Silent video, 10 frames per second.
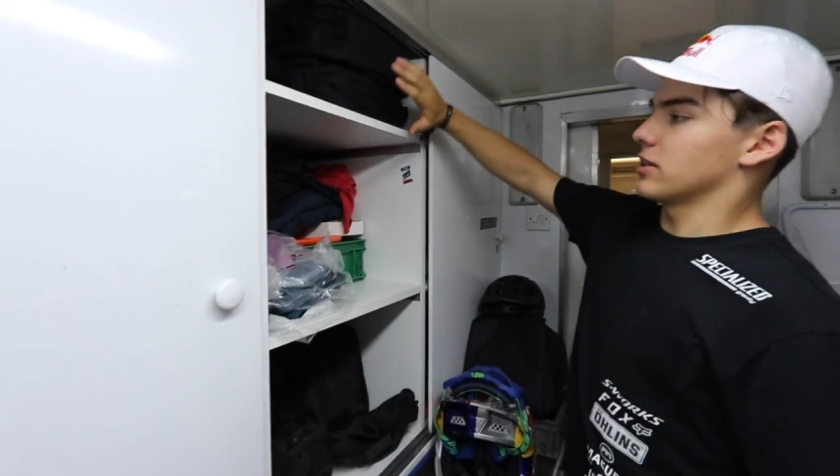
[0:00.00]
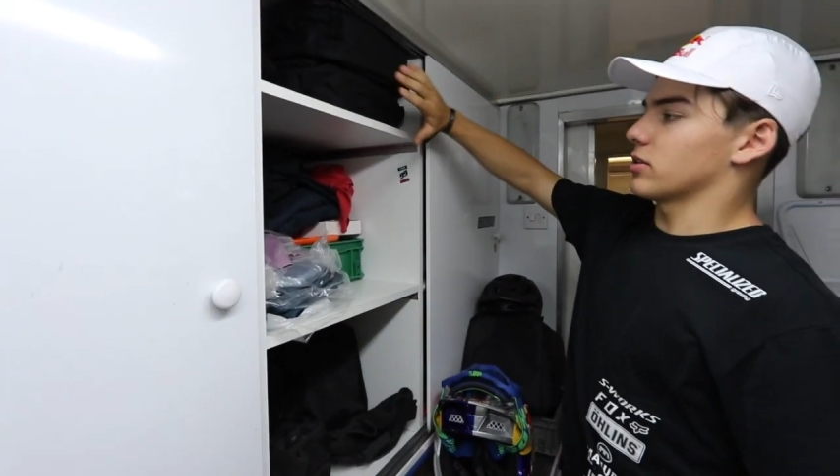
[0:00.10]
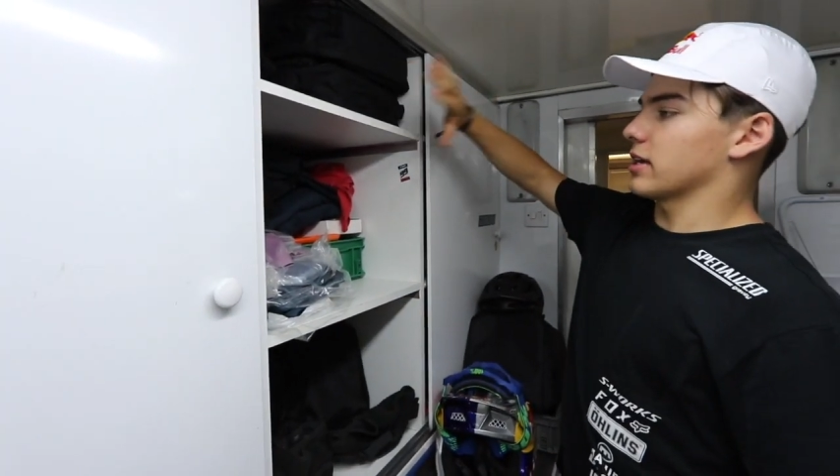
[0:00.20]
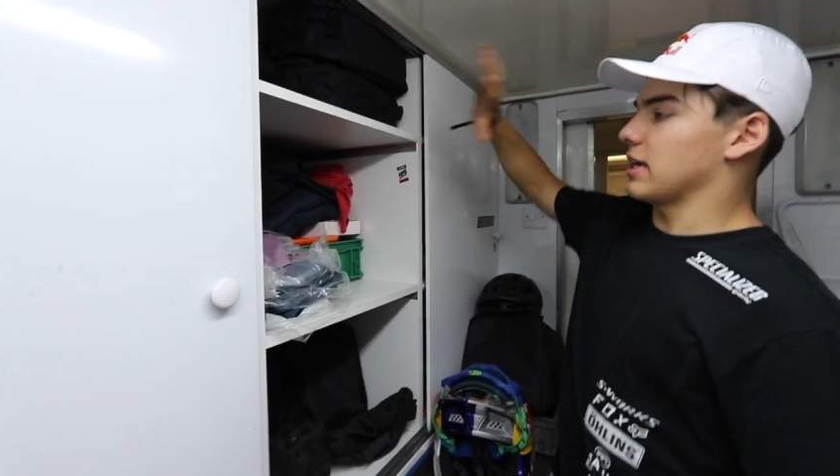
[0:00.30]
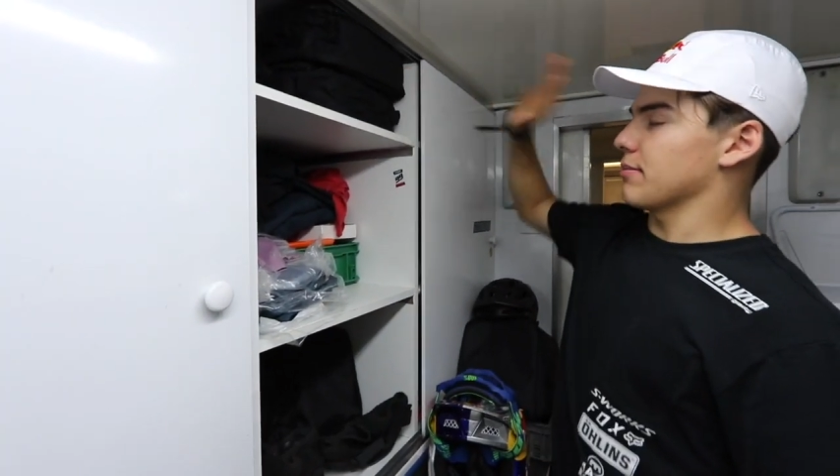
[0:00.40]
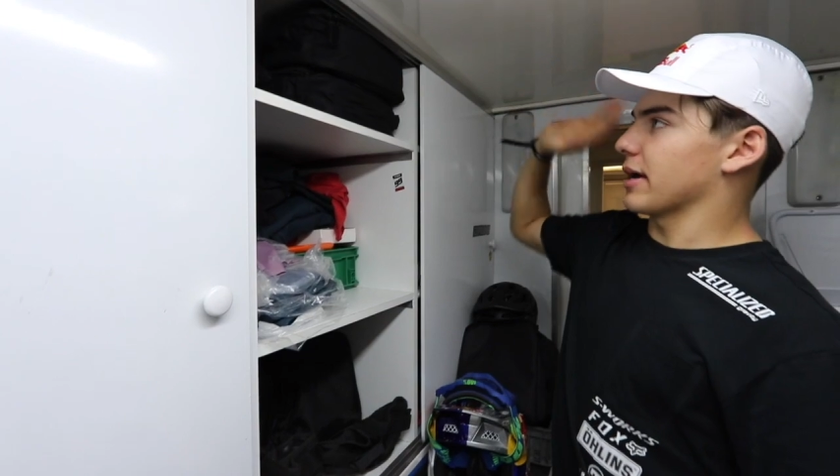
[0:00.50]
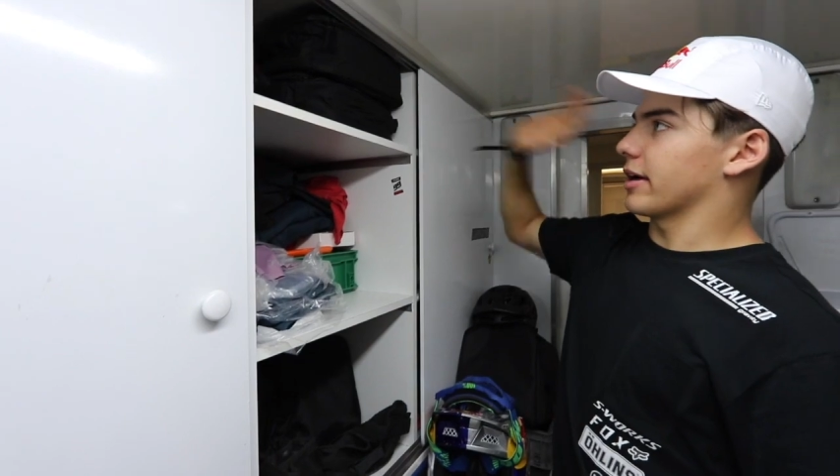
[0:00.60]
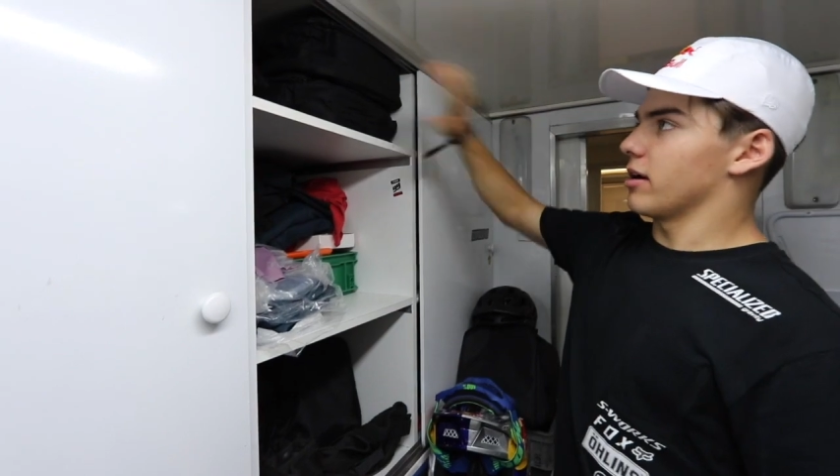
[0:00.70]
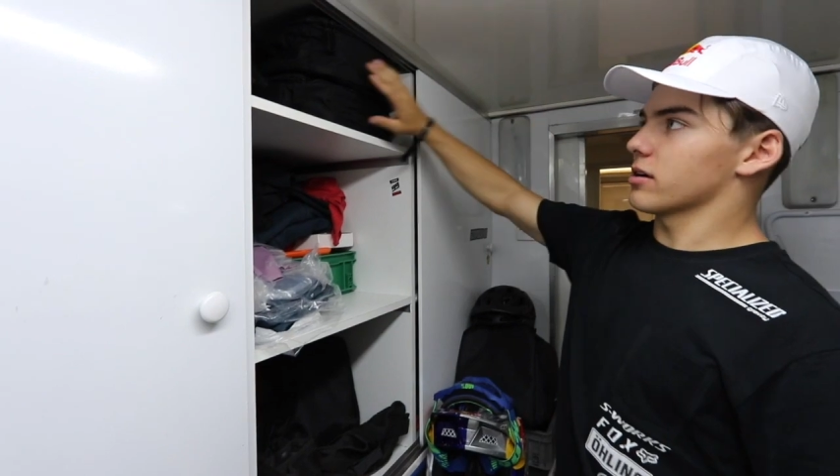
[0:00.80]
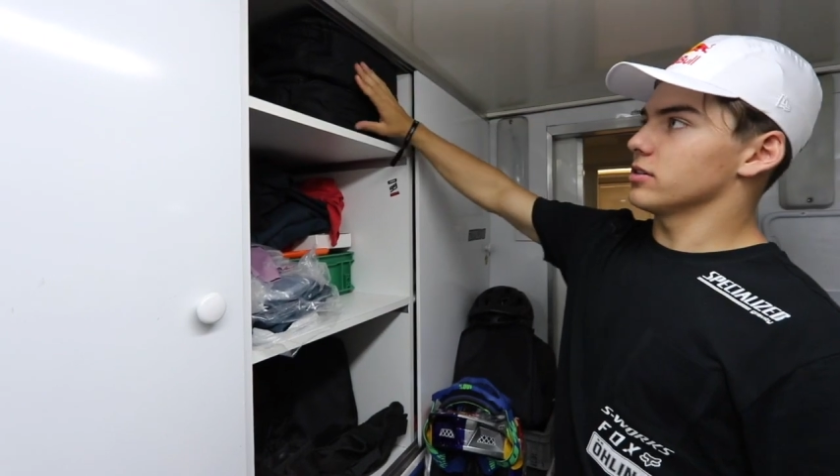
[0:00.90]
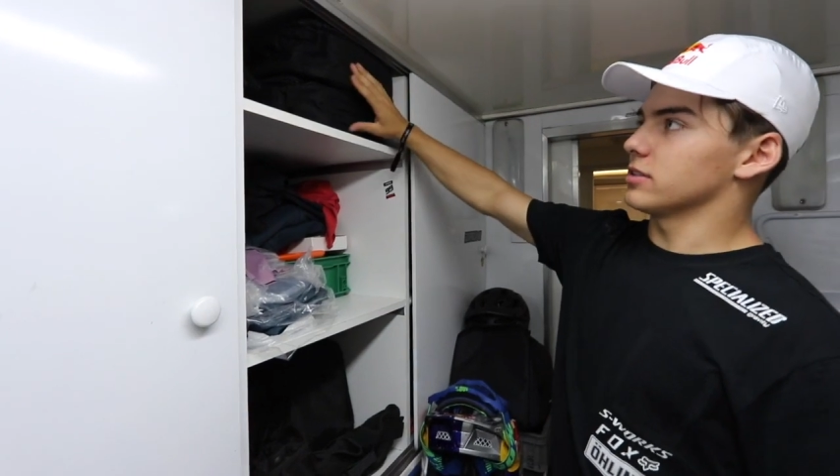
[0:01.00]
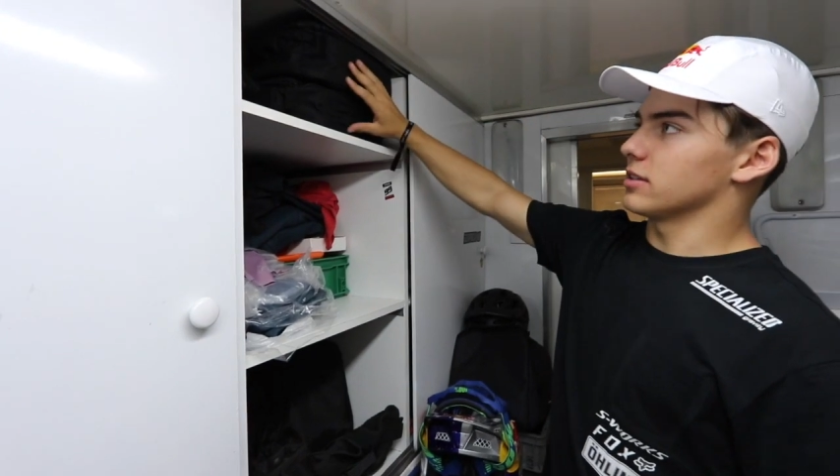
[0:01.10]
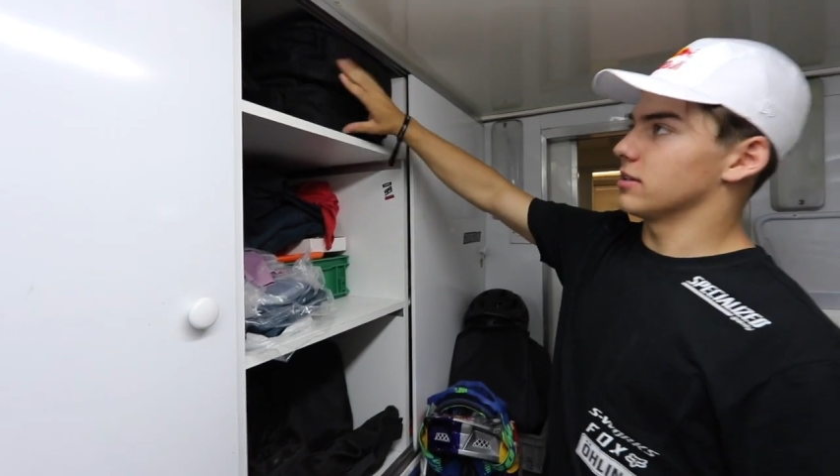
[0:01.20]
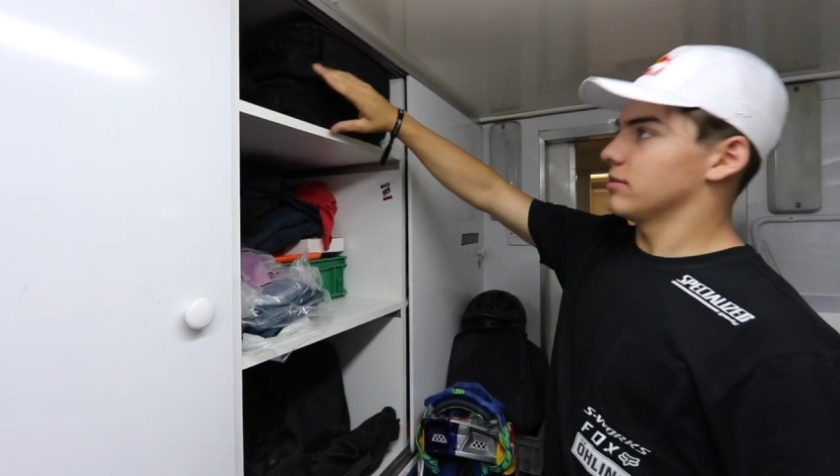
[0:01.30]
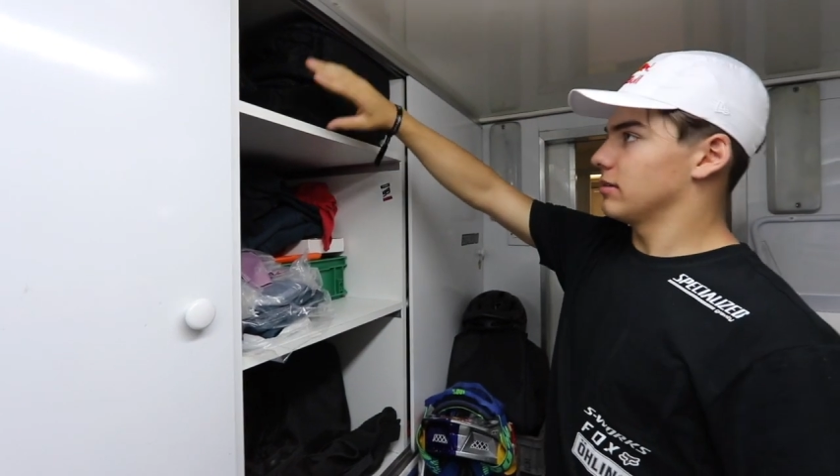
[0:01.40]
sort of keep my goggles and